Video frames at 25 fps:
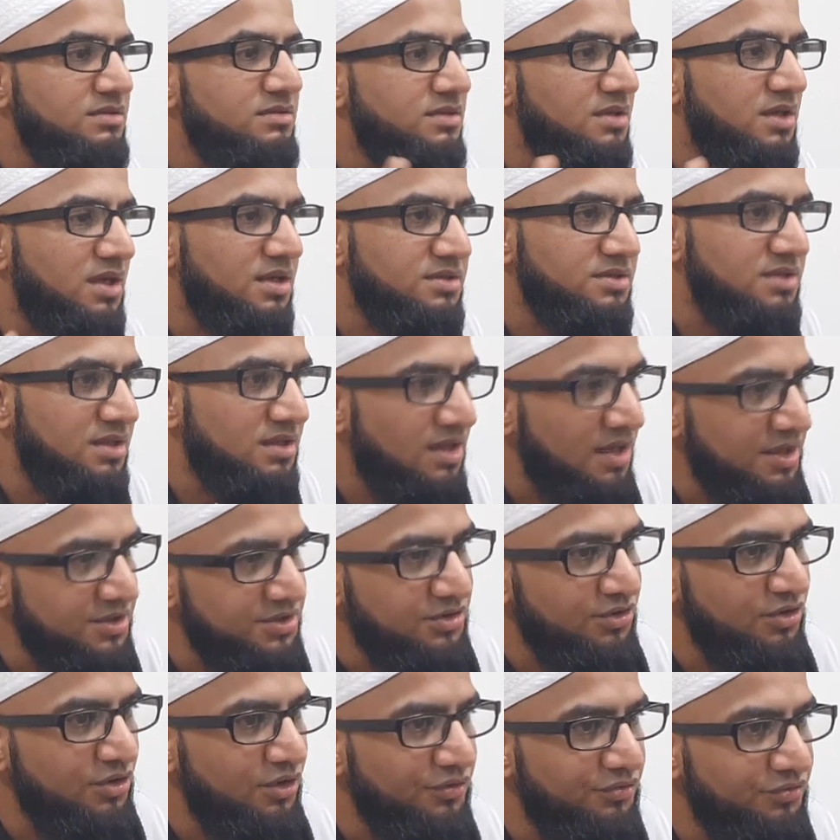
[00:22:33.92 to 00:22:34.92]
The
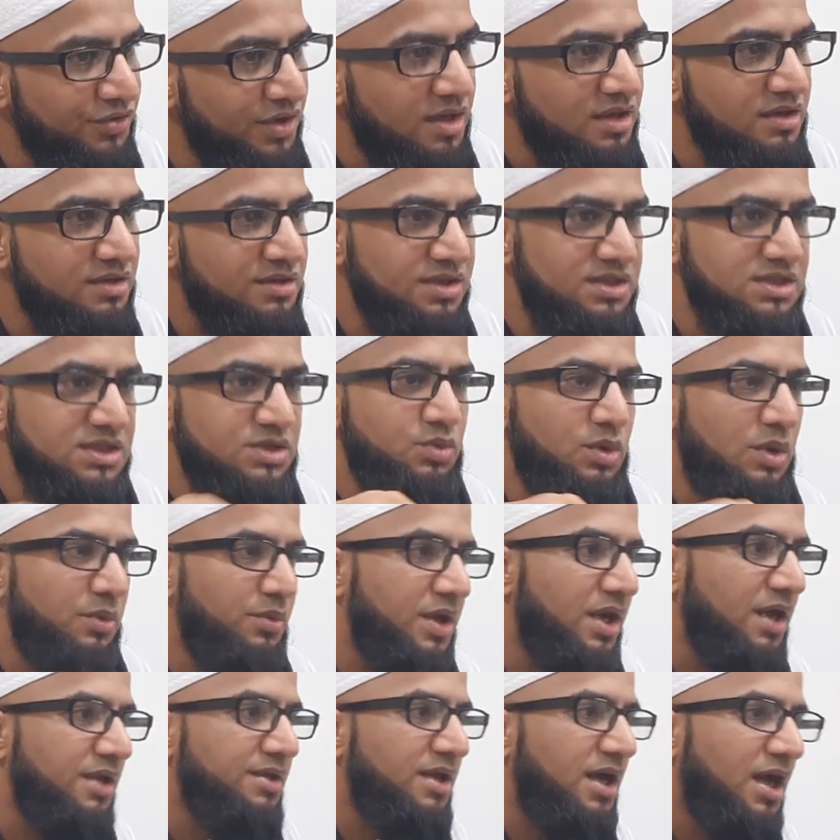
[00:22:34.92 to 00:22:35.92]
category of fiqh. This is where
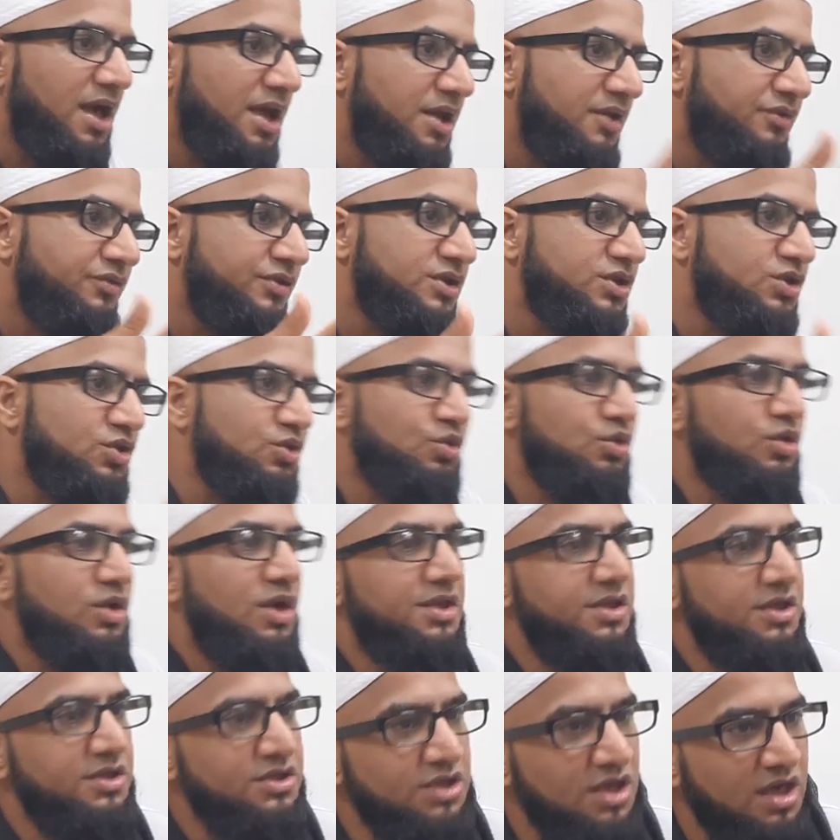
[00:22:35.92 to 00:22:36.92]
we had the Hanafi school
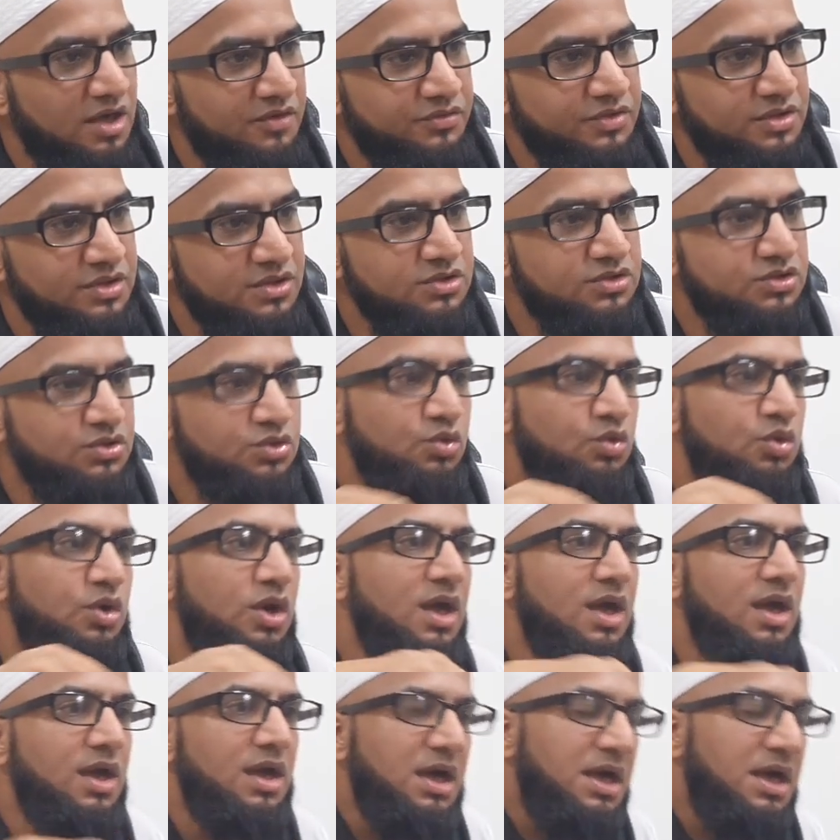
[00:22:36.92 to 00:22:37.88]
and the Shafi'i school